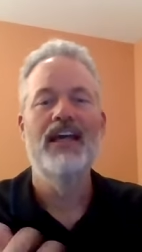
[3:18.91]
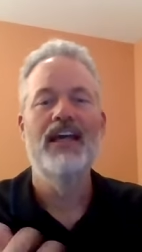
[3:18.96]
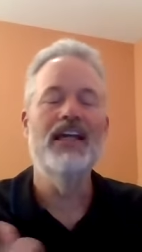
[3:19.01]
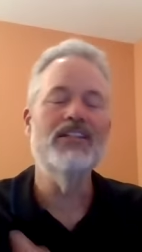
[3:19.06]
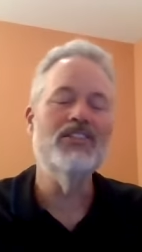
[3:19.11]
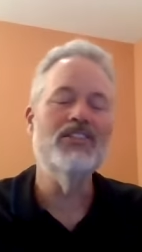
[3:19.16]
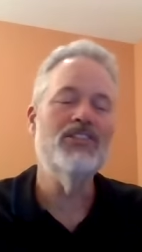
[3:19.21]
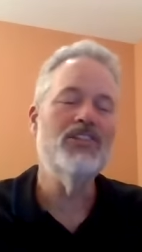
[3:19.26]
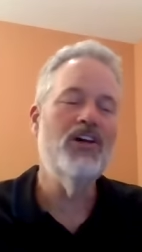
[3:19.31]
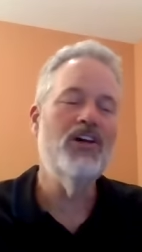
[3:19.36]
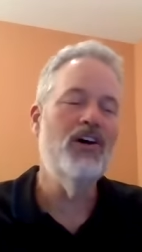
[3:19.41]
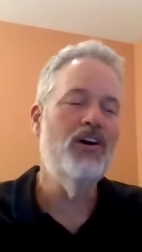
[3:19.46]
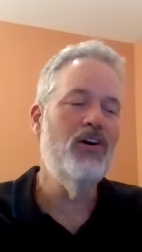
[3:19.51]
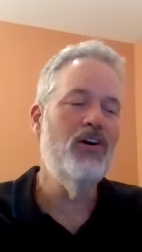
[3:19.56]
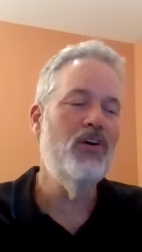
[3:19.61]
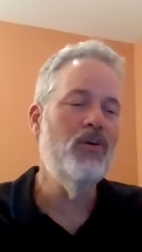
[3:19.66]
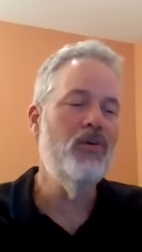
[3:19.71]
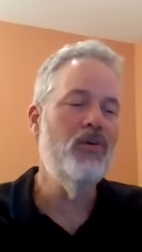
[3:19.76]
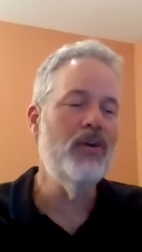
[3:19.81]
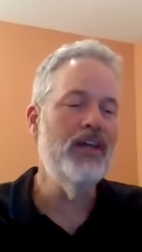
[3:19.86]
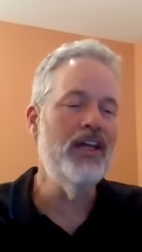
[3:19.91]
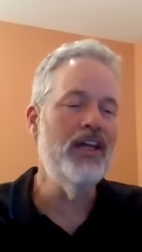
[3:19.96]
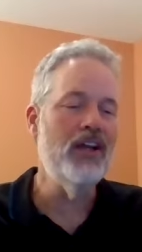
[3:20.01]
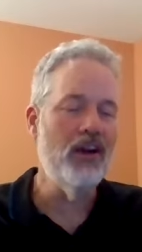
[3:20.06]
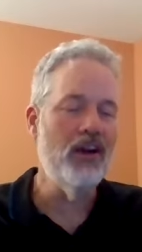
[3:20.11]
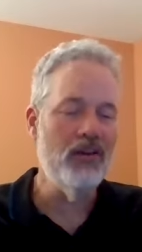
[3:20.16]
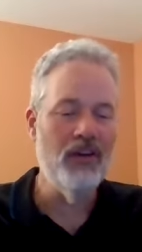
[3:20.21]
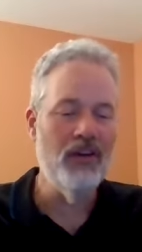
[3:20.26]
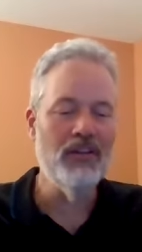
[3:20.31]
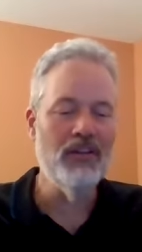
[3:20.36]
And so in
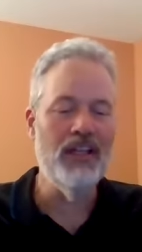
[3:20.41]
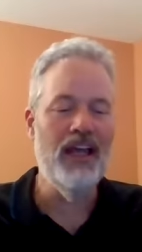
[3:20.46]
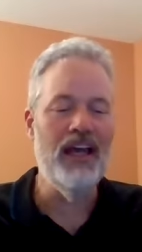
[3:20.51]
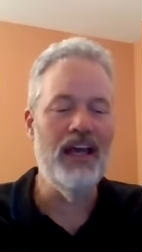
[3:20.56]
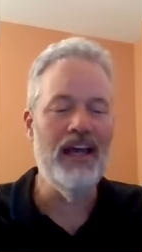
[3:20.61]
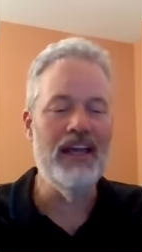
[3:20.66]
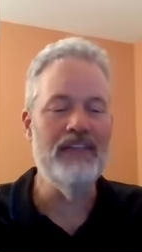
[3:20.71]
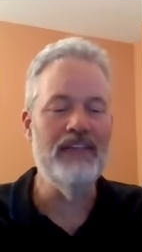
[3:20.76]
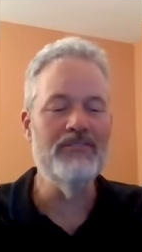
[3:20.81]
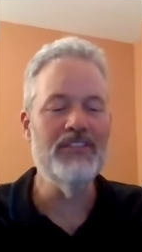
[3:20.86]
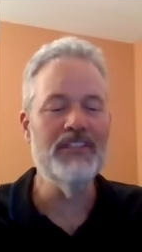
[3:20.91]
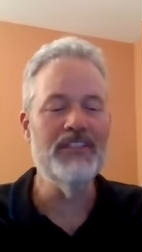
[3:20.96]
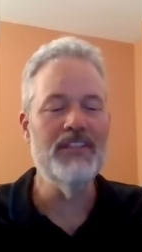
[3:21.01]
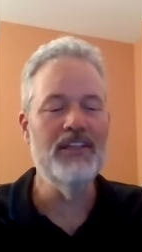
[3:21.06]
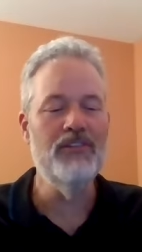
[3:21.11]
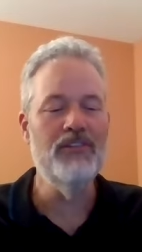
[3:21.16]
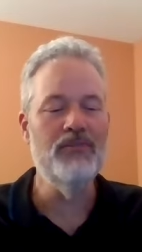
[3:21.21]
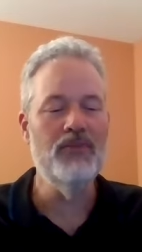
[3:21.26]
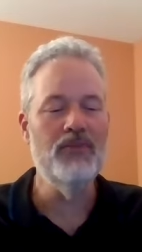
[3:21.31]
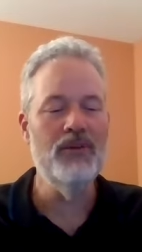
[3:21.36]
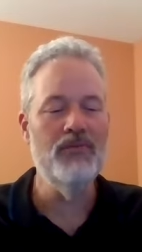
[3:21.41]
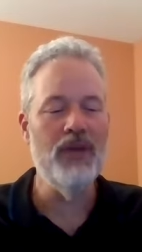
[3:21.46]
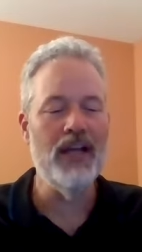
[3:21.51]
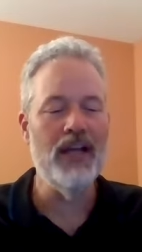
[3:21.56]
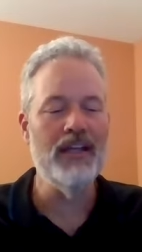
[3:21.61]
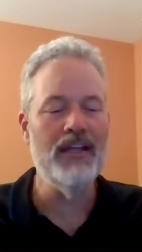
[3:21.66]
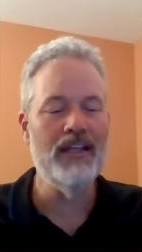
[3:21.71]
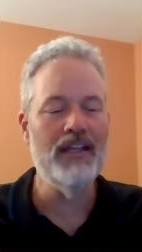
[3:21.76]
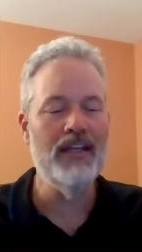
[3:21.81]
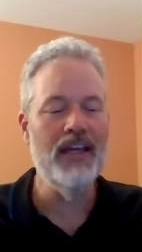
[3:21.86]
our own lives, if we
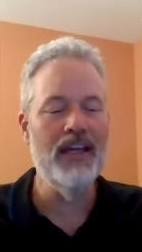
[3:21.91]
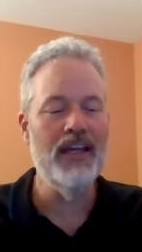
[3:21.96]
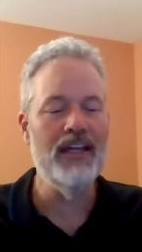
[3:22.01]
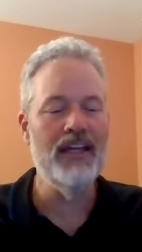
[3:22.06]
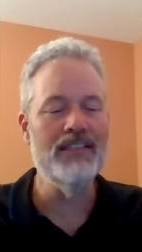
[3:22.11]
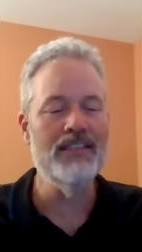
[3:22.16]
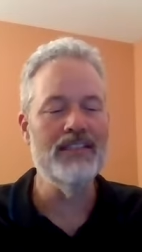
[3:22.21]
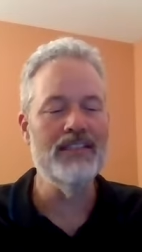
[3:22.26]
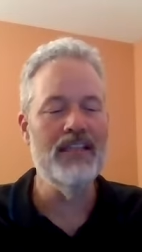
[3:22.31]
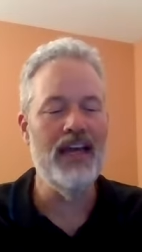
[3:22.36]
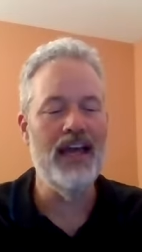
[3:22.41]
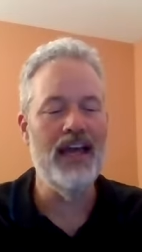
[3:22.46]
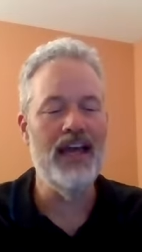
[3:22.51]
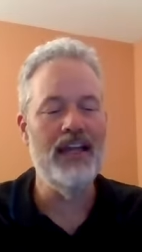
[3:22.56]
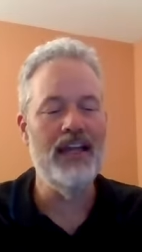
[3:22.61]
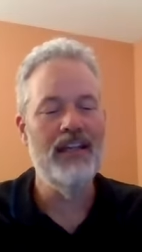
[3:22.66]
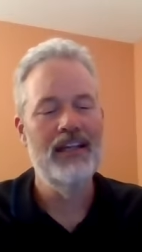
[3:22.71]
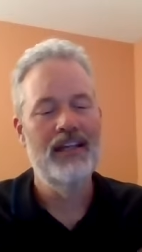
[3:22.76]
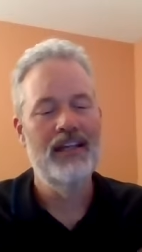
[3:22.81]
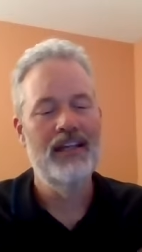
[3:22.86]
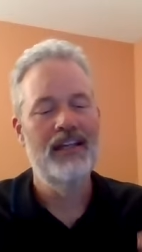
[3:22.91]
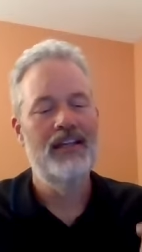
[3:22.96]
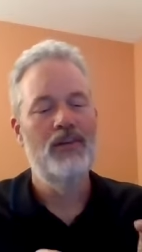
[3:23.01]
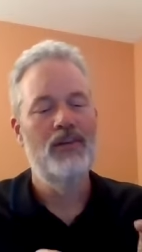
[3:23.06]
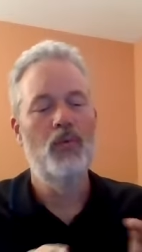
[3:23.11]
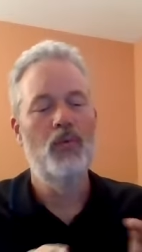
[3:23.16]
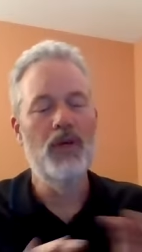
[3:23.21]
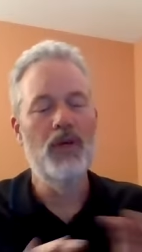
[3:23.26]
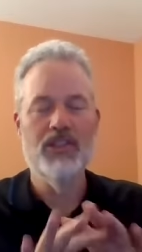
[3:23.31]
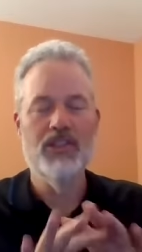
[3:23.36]
recognize that
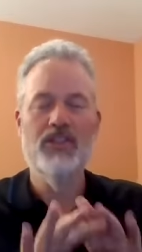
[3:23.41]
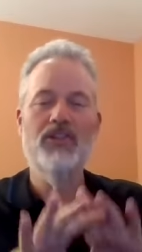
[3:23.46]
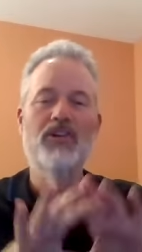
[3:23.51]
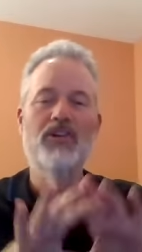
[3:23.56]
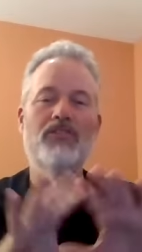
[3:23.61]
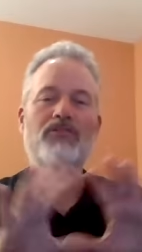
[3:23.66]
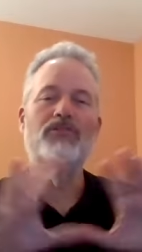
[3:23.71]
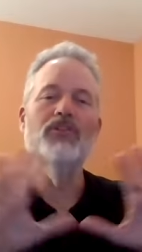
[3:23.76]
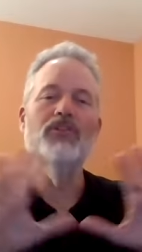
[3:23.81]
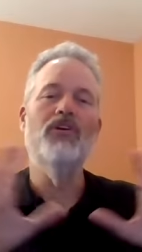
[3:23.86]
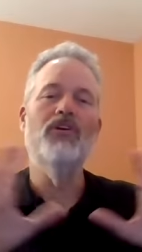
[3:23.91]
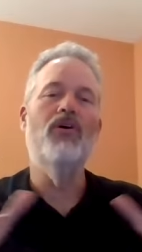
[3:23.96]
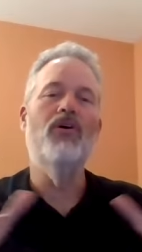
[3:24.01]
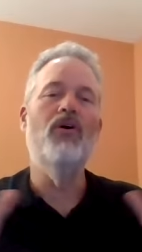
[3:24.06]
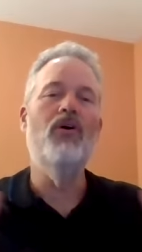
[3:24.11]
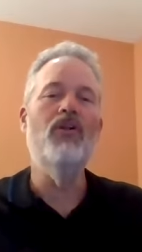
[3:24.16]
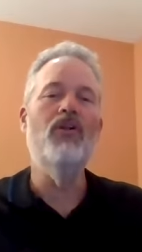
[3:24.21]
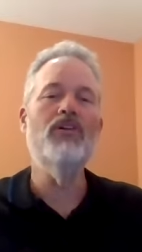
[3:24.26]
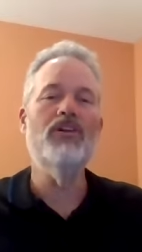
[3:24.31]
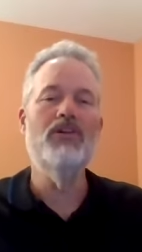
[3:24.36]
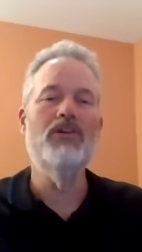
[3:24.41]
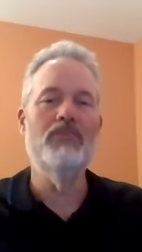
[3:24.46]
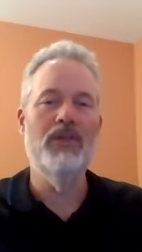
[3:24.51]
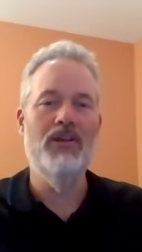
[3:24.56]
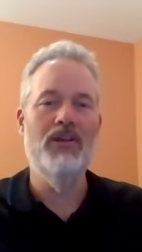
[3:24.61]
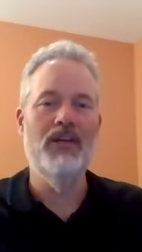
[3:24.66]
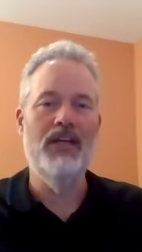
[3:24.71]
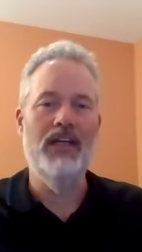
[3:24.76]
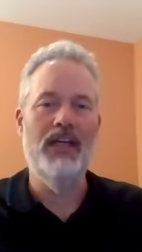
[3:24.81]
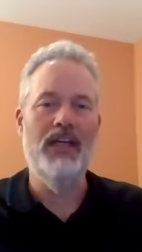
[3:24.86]
what's good for the whole
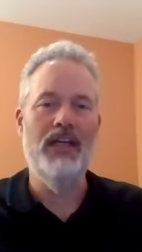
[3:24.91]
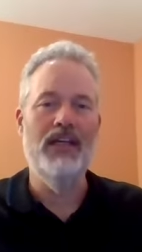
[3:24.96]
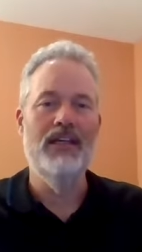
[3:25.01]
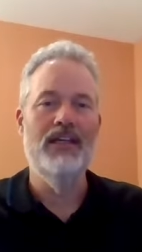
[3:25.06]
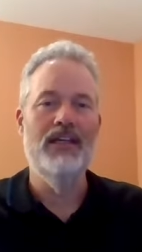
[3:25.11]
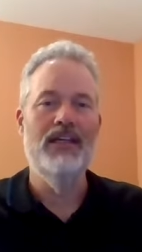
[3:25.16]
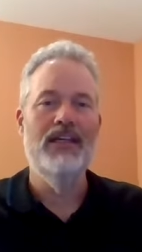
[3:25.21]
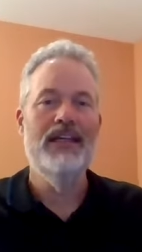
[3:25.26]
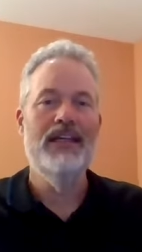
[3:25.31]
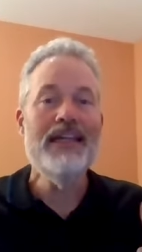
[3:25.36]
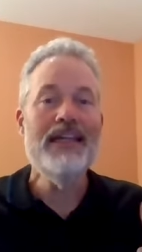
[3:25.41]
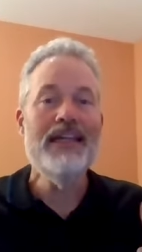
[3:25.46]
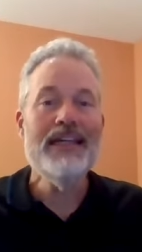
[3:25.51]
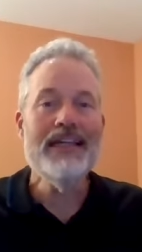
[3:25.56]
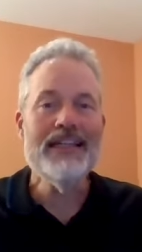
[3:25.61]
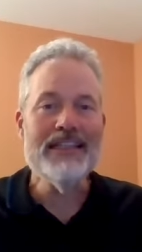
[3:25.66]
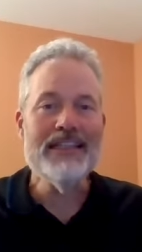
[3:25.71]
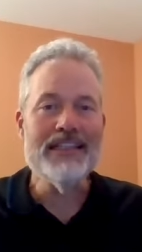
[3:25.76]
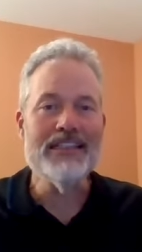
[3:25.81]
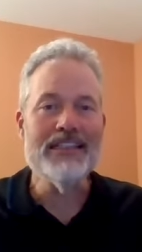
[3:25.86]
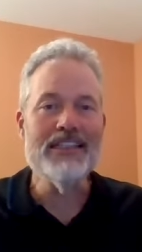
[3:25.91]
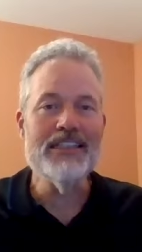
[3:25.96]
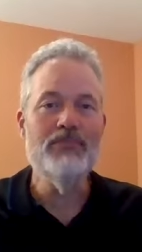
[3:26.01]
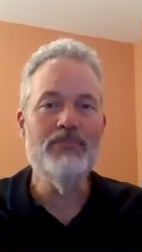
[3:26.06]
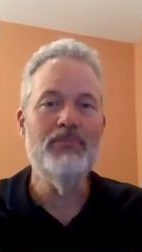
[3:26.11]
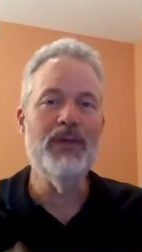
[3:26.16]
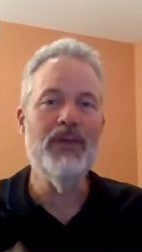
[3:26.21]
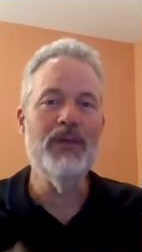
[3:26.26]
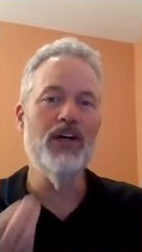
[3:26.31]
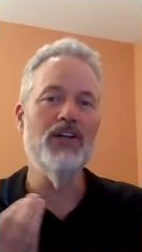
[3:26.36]
community is,
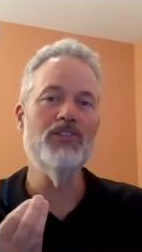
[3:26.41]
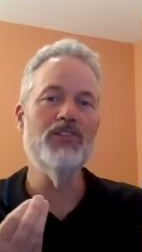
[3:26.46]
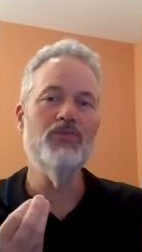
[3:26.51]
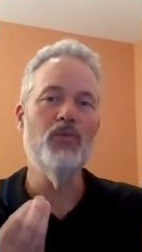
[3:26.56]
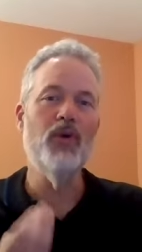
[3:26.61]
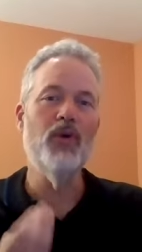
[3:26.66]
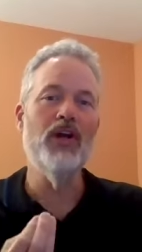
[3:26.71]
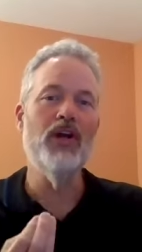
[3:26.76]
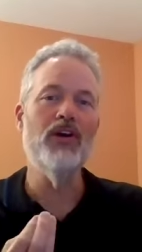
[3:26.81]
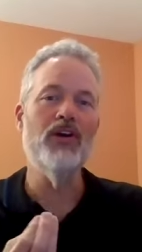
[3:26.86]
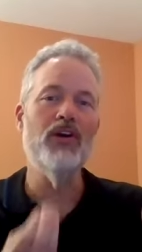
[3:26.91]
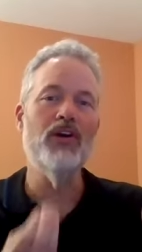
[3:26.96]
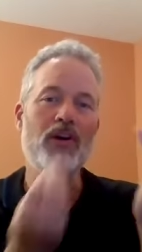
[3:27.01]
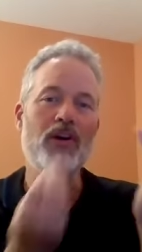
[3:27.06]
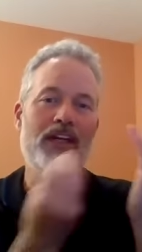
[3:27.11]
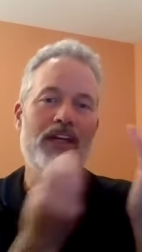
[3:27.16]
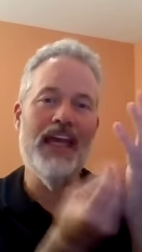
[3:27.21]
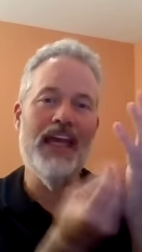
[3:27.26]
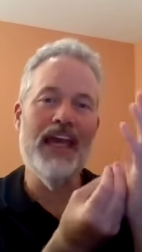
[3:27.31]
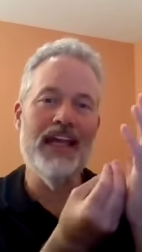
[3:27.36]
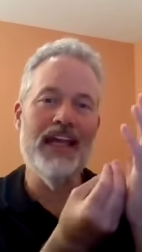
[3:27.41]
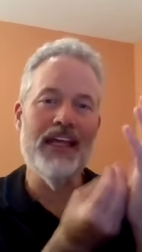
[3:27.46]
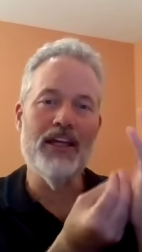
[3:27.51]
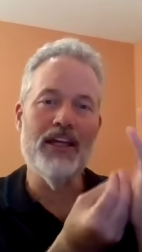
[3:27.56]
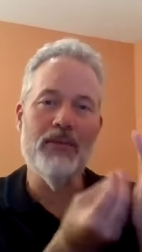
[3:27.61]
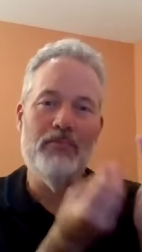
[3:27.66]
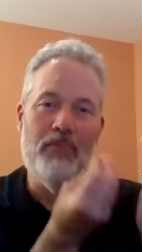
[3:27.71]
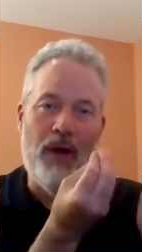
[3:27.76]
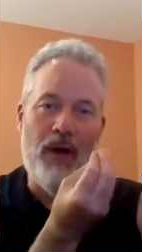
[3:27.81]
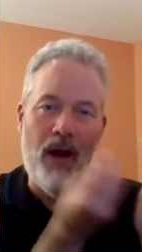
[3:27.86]
because we're an
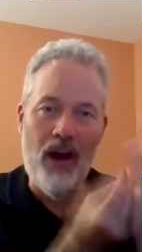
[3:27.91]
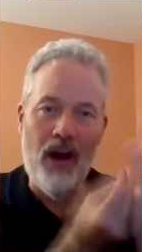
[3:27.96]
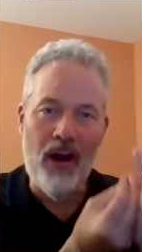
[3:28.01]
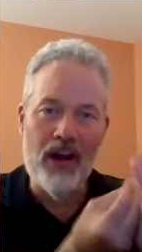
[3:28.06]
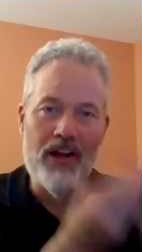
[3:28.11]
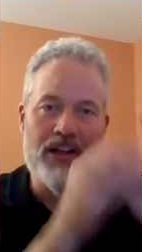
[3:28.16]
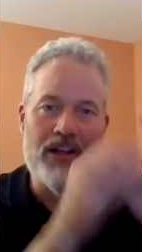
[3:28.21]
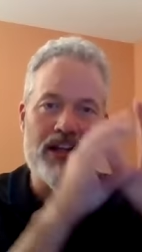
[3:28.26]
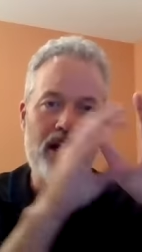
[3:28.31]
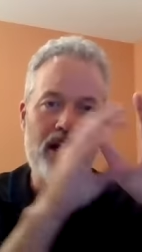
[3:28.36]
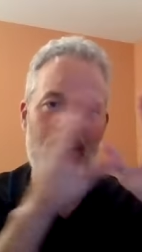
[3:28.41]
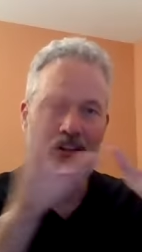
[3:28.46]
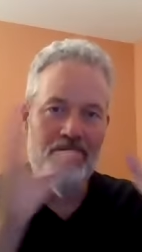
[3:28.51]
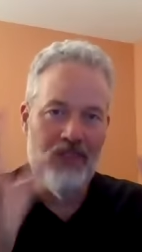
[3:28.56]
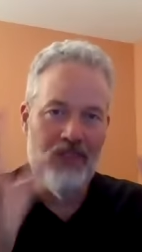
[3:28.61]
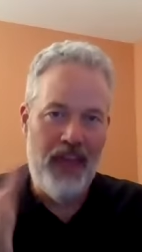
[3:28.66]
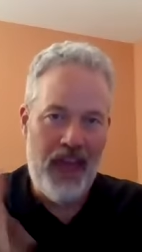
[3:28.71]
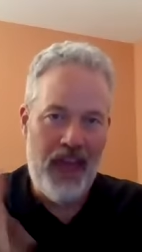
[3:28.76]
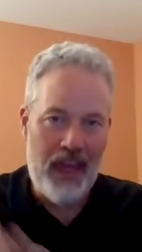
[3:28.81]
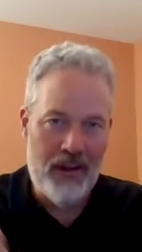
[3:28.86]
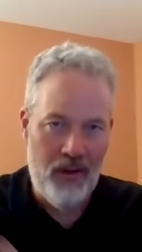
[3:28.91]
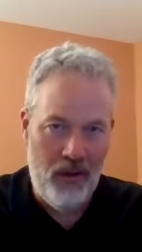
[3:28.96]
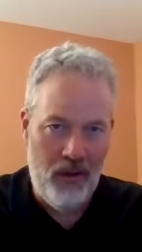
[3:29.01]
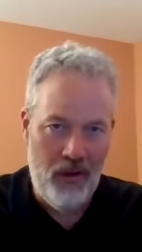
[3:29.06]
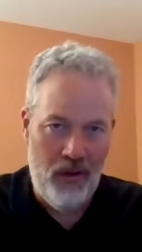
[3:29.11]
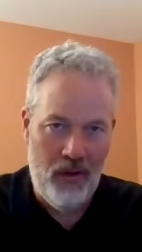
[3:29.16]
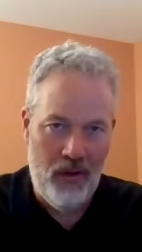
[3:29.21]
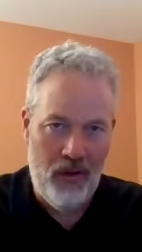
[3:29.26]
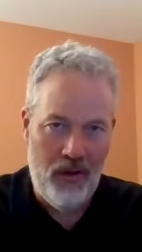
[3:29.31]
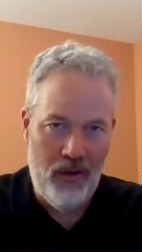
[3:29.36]
organic part of that
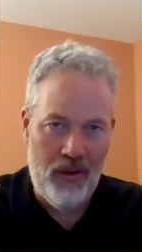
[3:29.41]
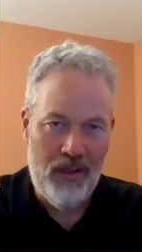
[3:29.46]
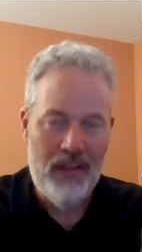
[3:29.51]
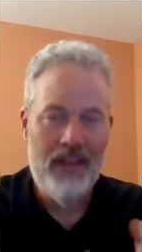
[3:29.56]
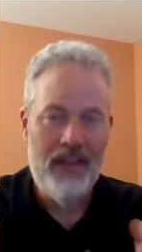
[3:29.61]
whole,